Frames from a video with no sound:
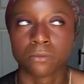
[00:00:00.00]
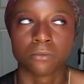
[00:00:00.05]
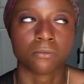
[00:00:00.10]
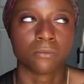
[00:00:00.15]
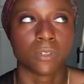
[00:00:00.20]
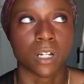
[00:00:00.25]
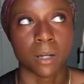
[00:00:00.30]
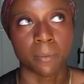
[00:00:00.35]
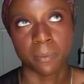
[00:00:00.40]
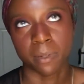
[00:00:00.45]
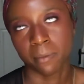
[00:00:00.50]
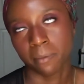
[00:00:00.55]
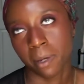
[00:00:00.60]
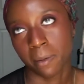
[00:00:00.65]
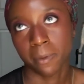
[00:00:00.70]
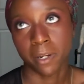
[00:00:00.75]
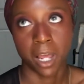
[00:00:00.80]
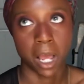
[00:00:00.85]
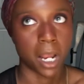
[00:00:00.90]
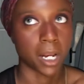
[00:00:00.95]
I mean, maybe
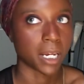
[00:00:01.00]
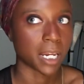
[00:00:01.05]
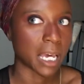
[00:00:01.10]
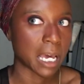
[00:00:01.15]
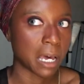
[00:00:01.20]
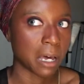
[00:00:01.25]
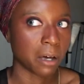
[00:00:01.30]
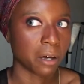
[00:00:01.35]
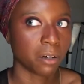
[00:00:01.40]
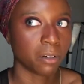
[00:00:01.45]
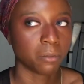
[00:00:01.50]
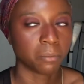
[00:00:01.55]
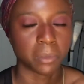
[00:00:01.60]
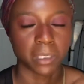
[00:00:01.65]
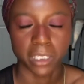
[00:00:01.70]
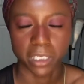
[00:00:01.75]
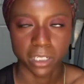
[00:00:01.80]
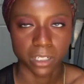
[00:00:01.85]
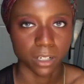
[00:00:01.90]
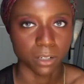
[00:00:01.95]
not now, but
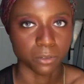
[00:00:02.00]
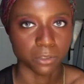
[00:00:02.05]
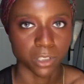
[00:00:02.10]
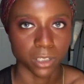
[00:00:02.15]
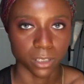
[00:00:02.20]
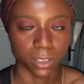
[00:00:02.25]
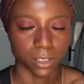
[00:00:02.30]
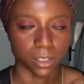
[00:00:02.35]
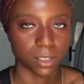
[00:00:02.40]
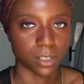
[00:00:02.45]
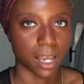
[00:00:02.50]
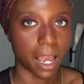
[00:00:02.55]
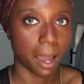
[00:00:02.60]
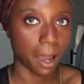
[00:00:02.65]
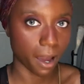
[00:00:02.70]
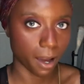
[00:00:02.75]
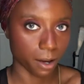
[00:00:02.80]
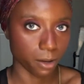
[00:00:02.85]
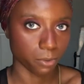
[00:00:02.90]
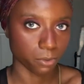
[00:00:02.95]
you know, just
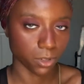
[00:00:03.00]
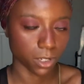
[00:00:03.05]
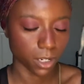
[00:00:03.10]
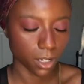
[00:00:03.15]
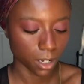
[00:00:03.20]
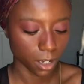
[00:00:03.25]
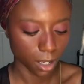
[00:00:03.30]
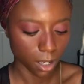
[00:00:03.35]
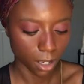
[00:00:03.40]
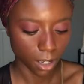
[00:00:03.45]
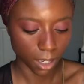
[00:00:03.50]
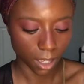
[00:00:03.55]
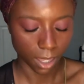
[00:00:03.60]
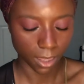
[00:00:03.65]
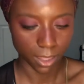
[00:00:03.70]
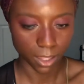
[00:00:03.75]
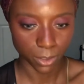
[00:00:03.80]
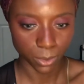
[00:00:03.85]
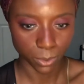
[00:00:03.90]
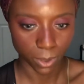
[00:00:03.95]
out. And
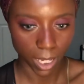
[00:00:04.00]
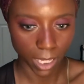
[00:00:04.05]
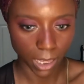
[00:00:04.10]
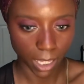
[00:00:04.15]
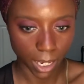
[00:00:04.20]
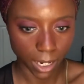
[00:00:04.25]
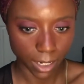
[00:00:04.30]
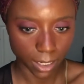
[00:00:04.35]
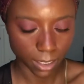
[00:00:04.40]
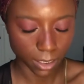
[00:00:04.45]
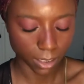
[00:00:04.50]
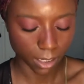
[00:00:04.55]
that's what I like.